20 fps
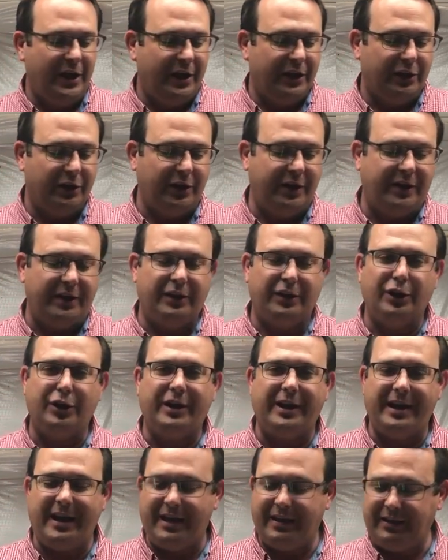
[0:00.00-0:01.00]

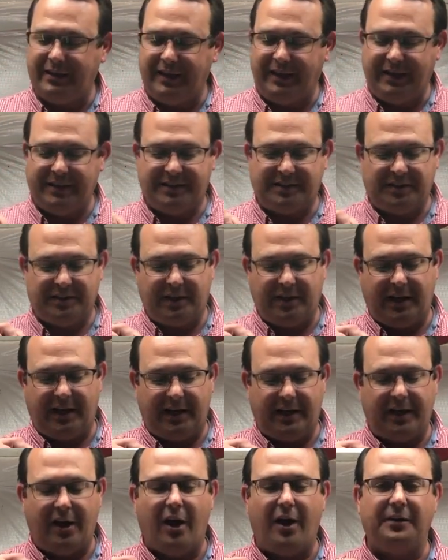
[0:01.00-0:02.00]
Looking at these
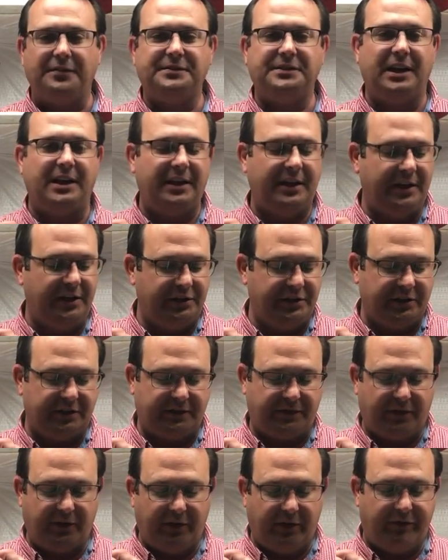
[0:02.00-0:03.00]
offset hinges
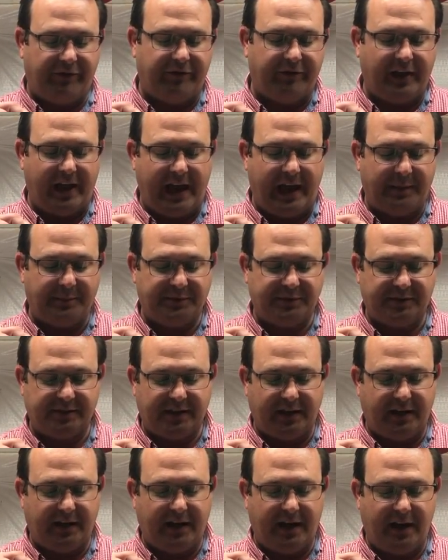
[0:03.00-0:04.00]
for the flaps,
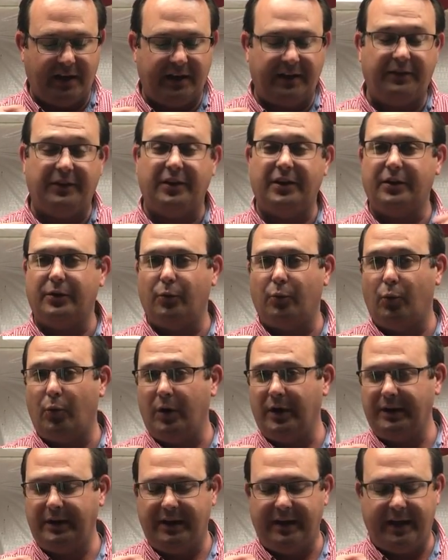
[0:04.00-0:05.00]
I'll give you
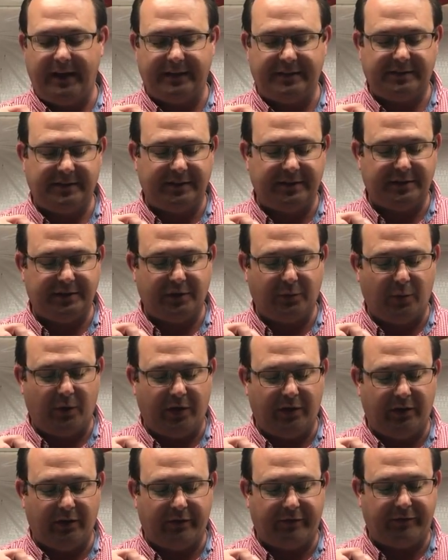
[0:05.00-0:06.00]
one guess as to
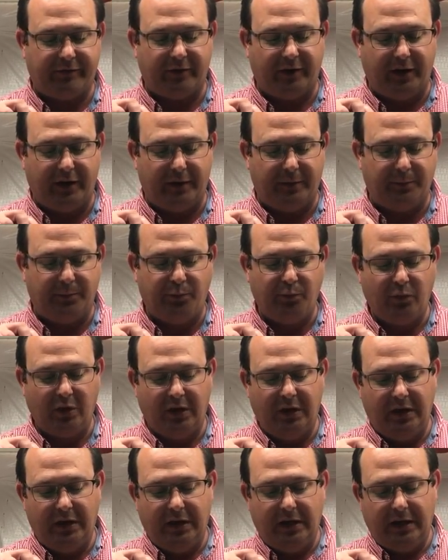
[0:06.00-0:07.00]
where they're from.
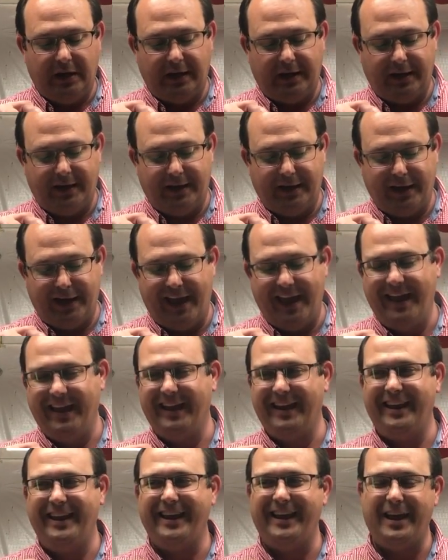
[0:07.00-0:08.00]

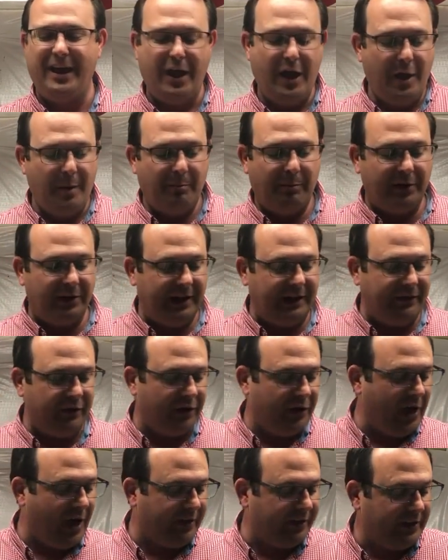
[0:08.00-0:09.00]
Believe it or
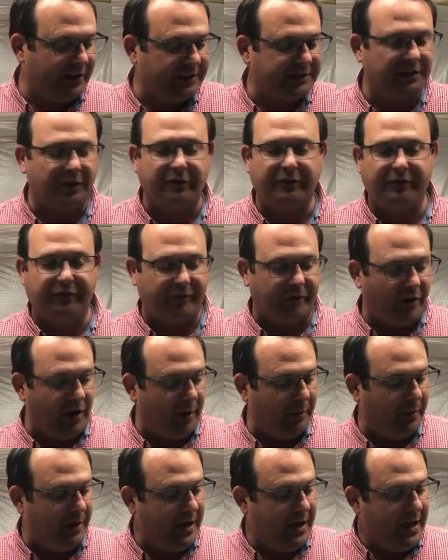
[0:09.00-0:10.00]
not, these are
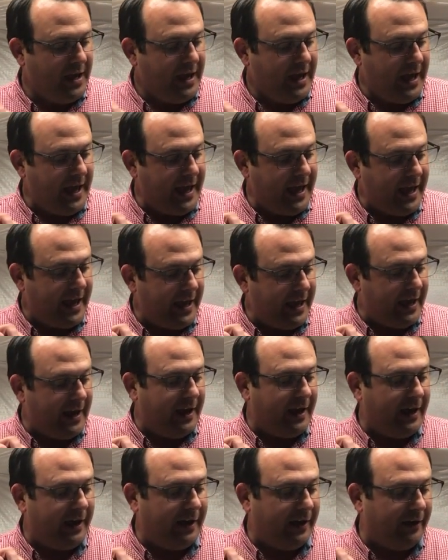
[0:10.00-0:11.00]
from
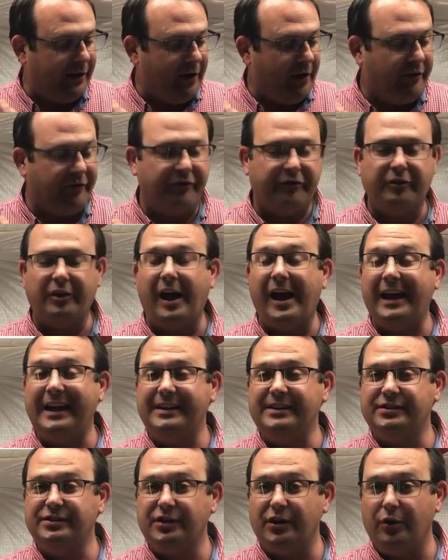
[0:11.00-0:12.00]
a Fly
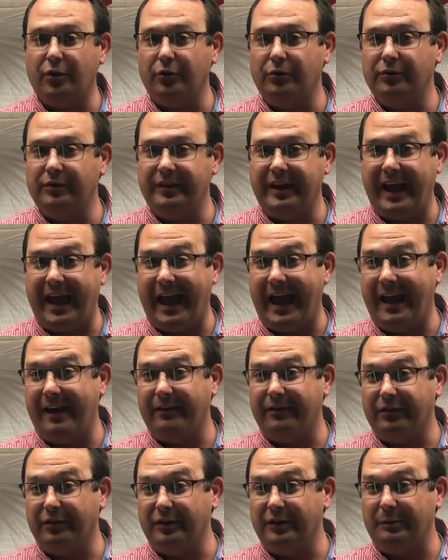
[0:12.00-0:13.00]
Zone de
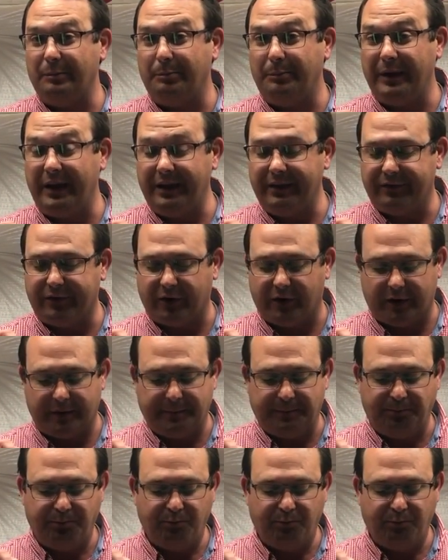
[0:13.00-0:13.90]
Havilland Beaver.